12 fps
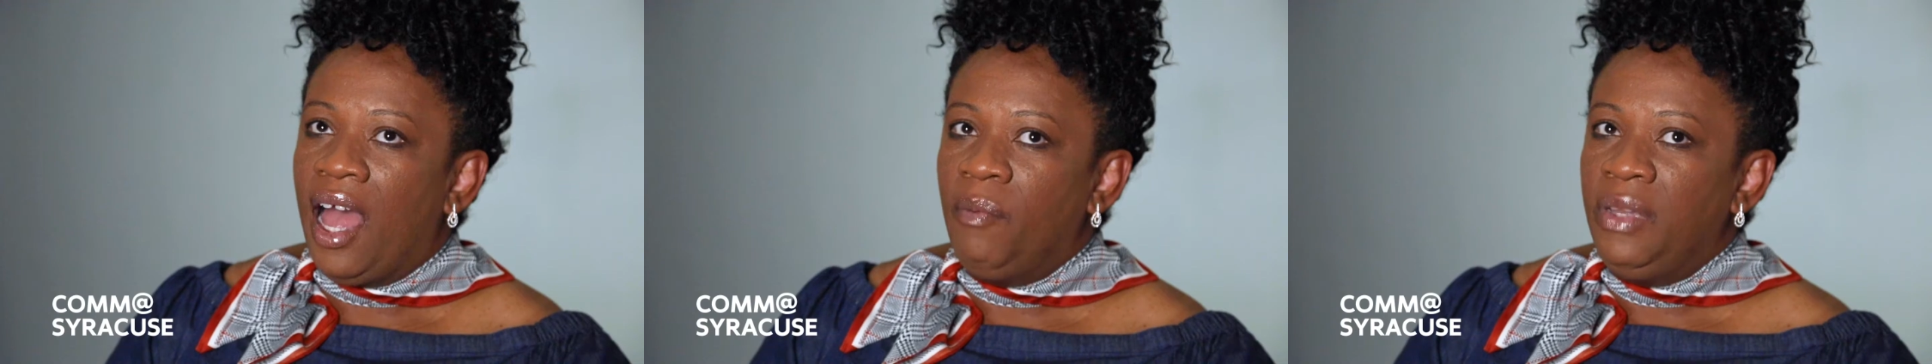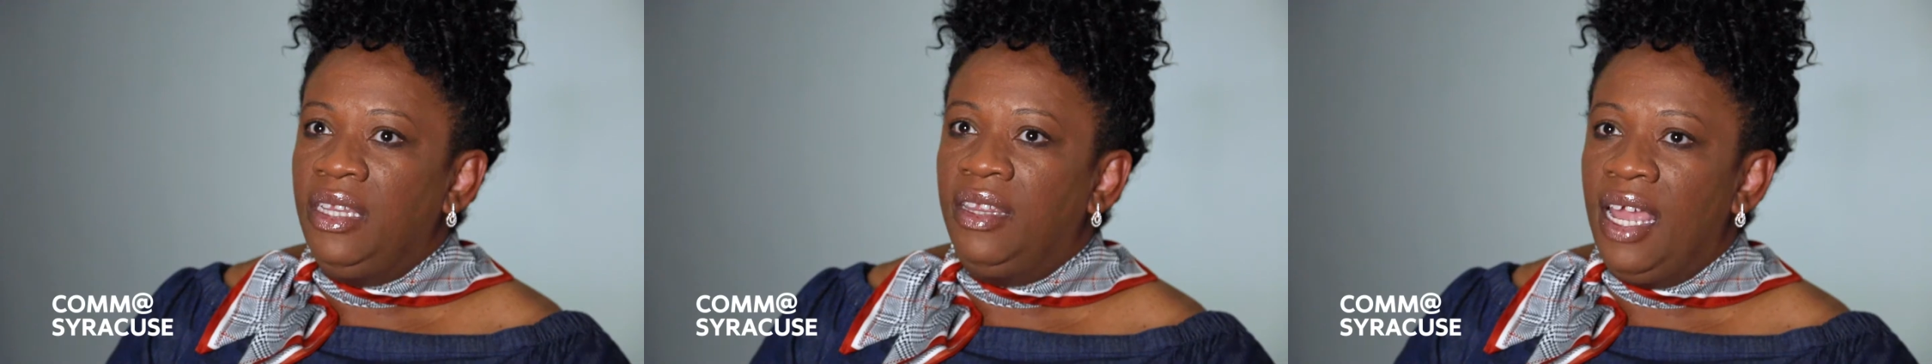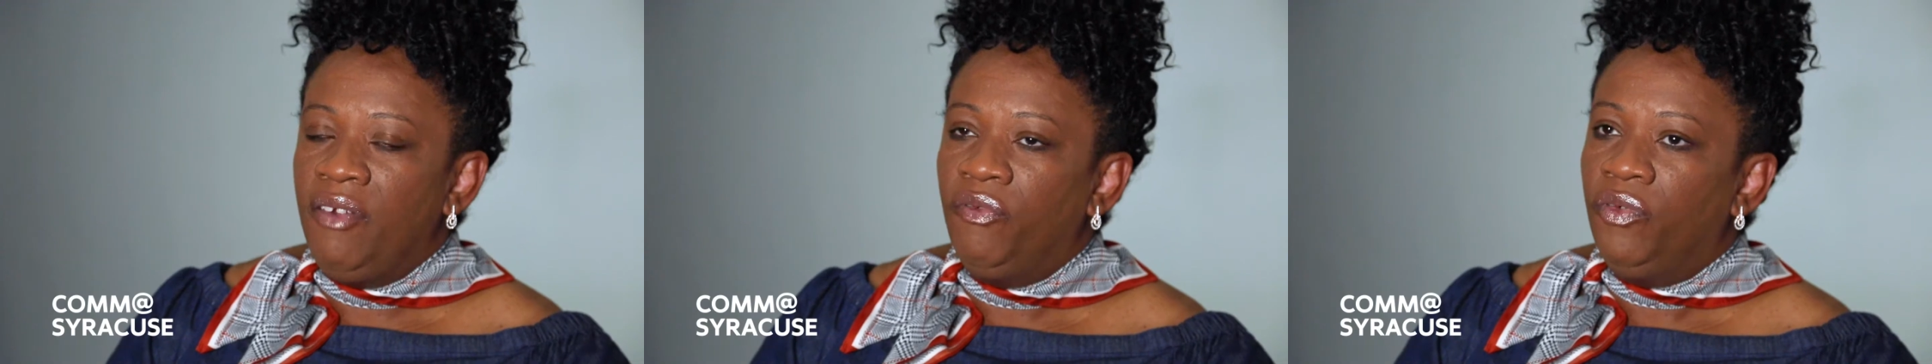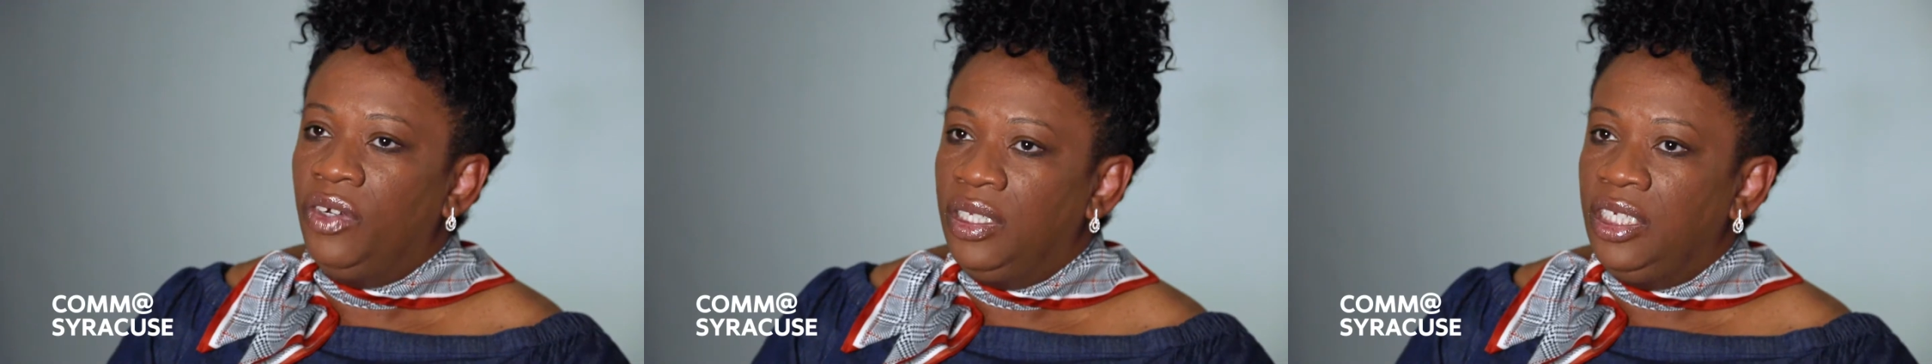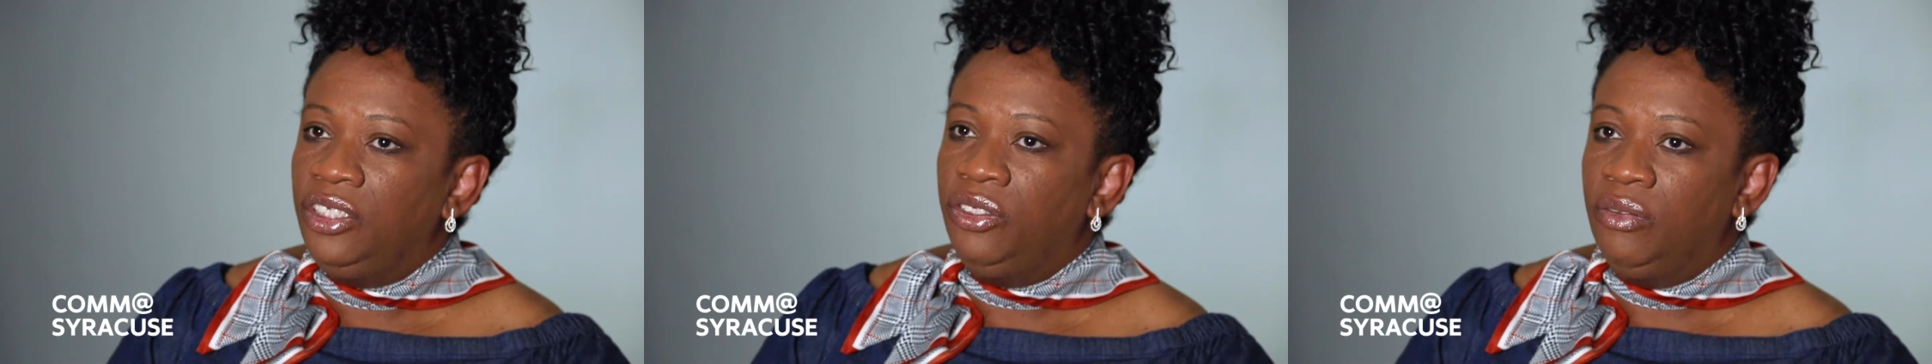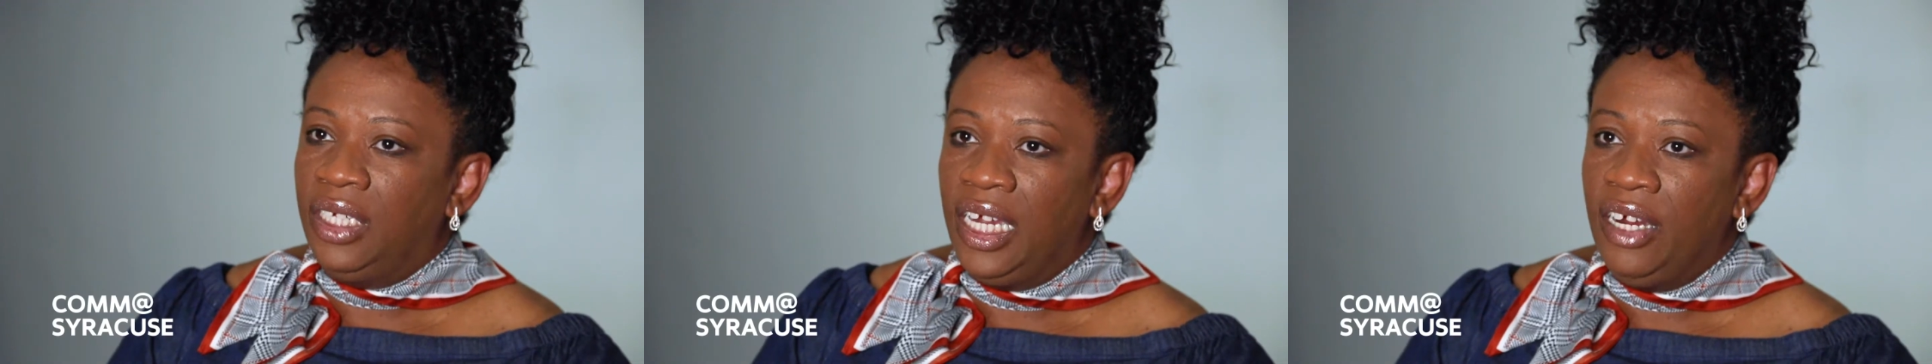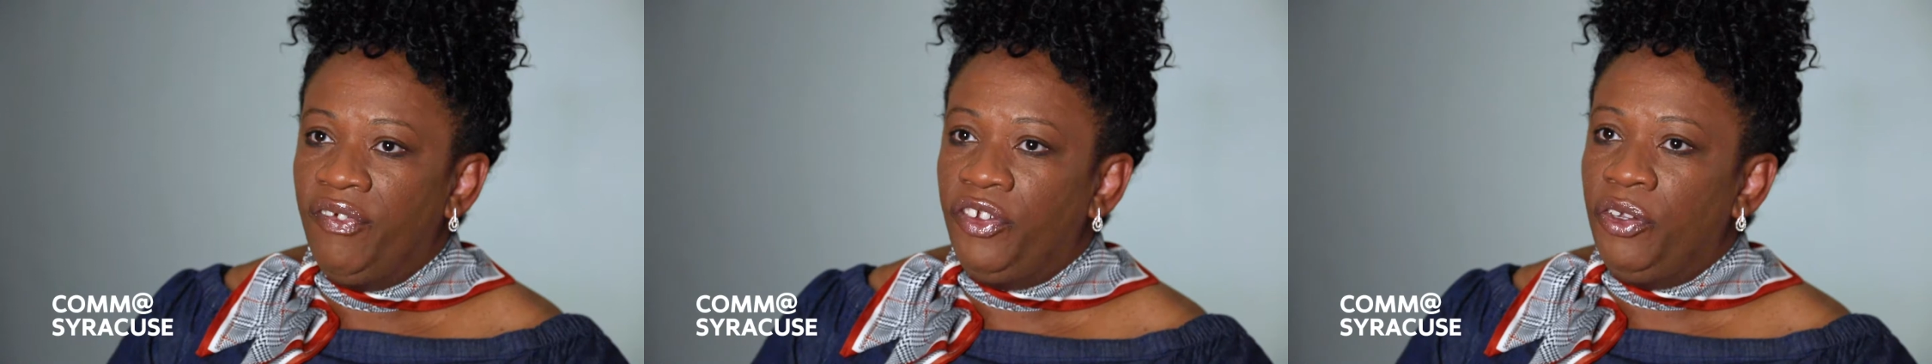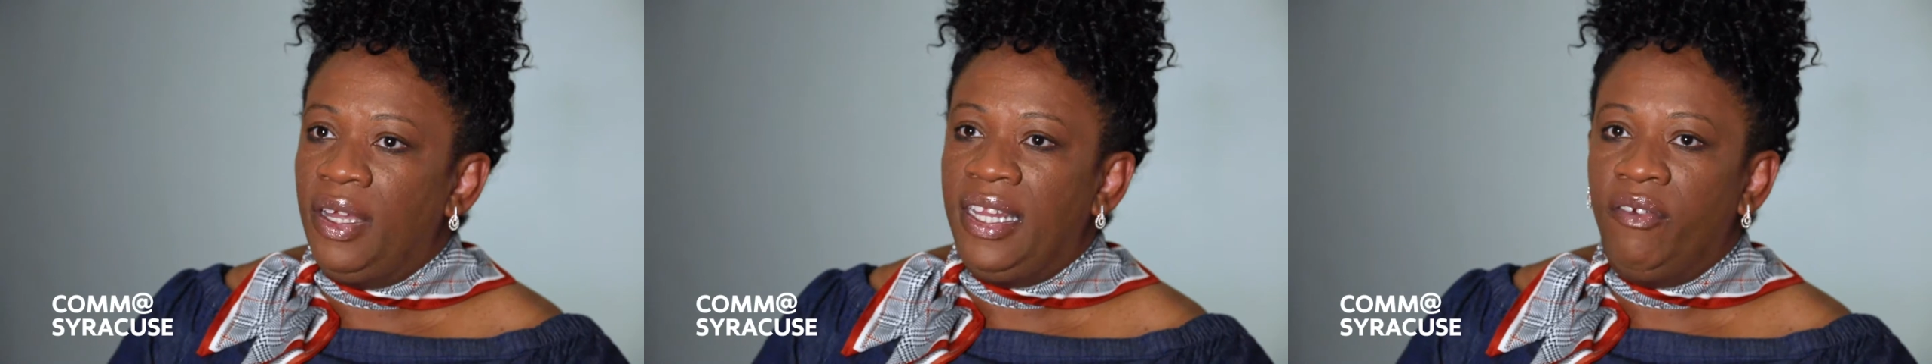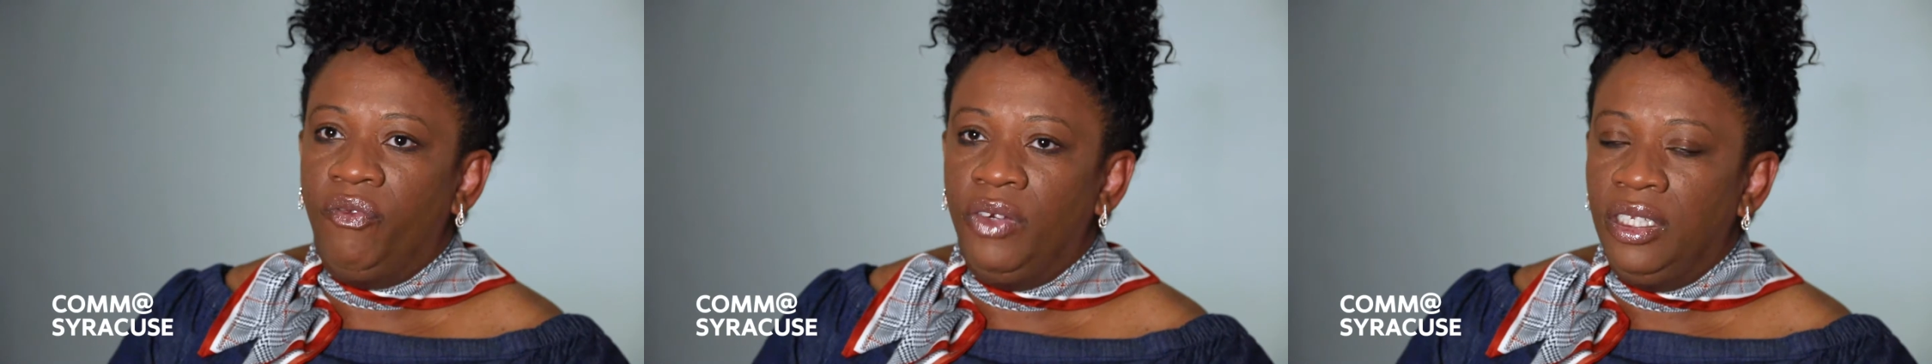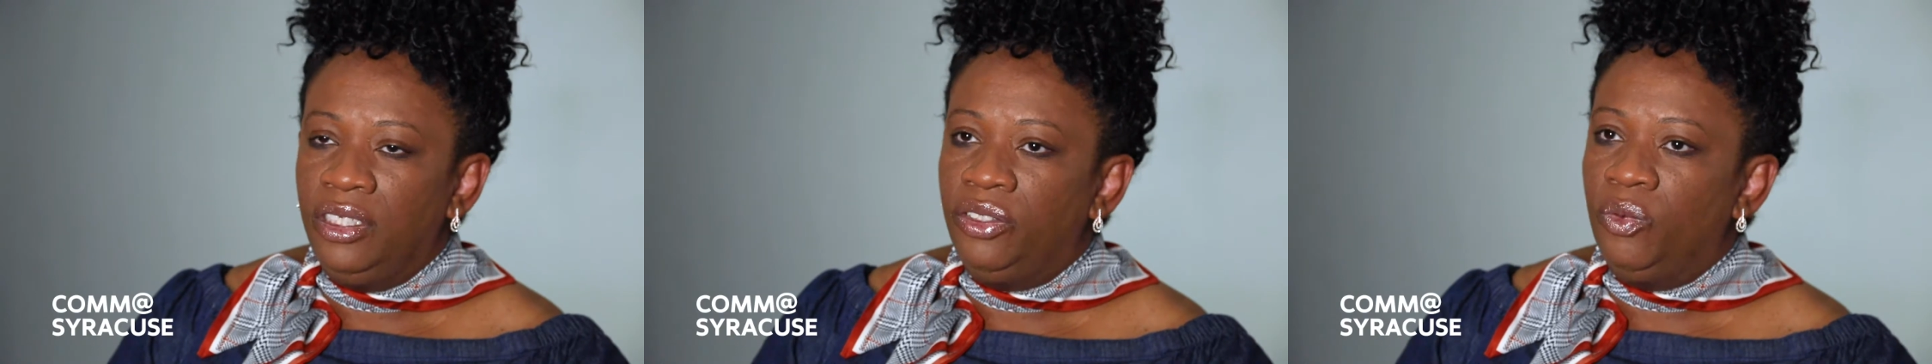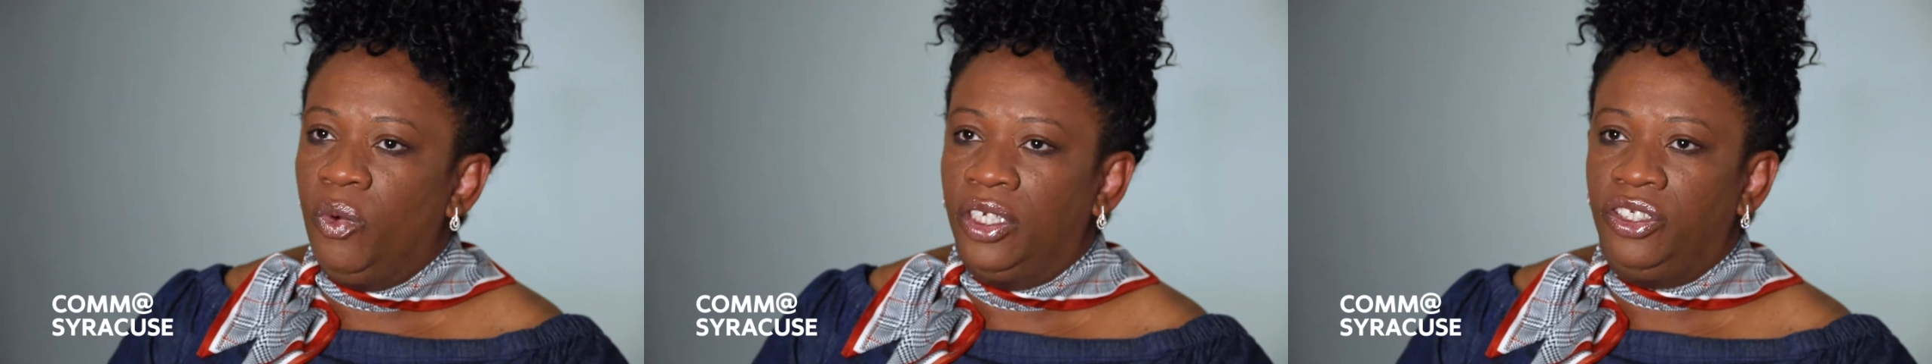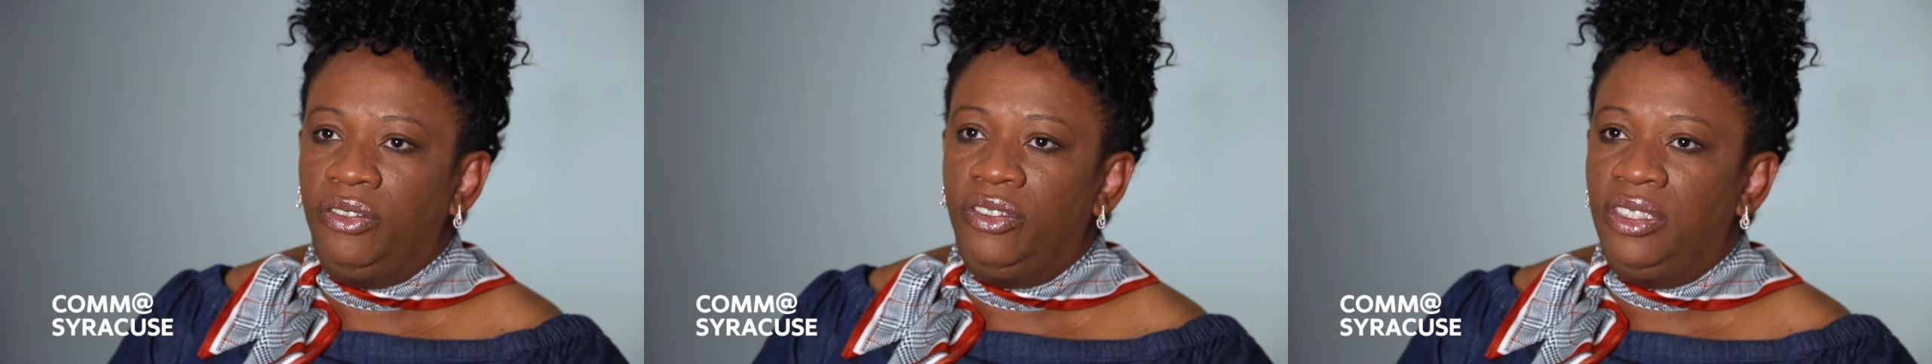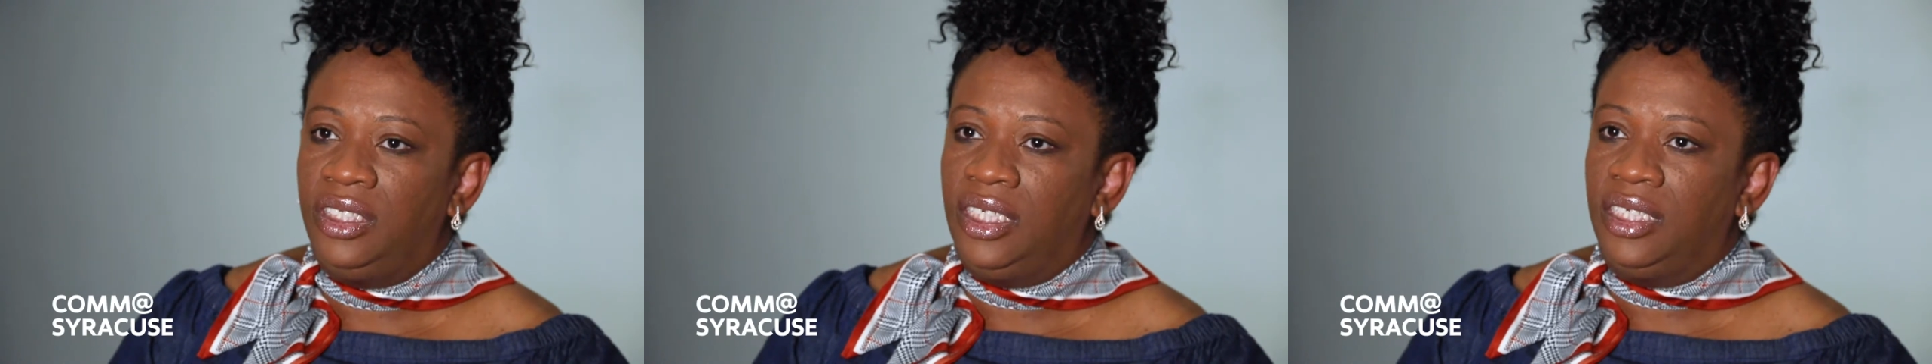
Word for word: I mean, they really do care for you and they really do want you to